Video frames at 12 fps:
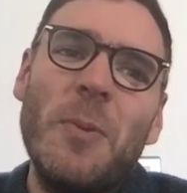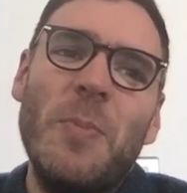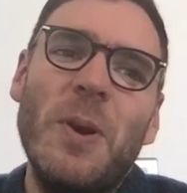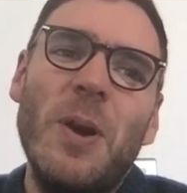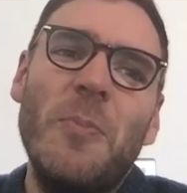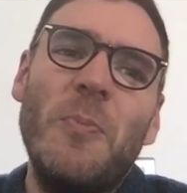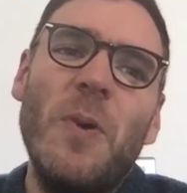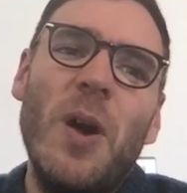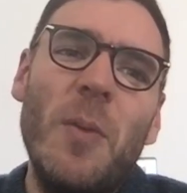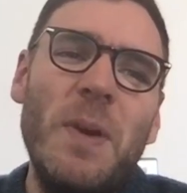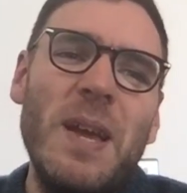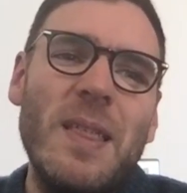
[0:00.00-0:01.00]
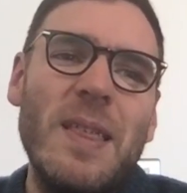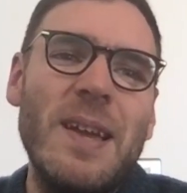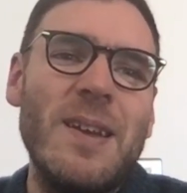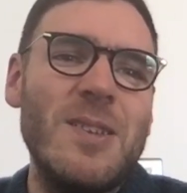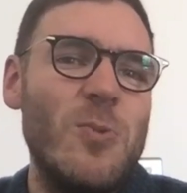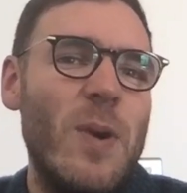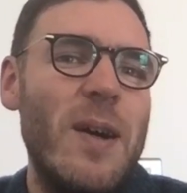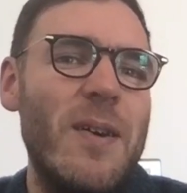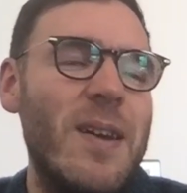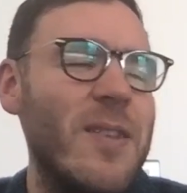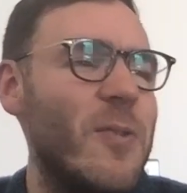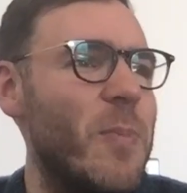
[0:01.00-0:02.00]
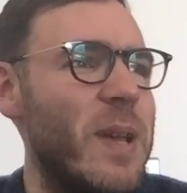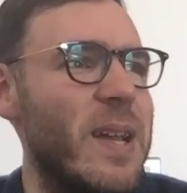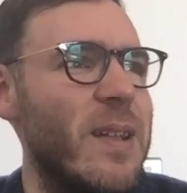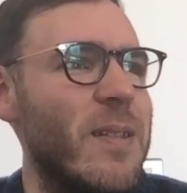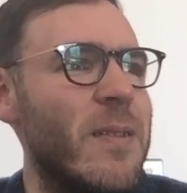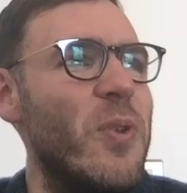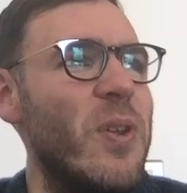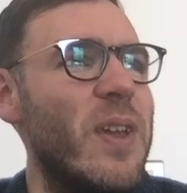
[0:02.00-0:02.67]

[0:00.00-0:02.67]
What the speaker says: But a big thing as well has been,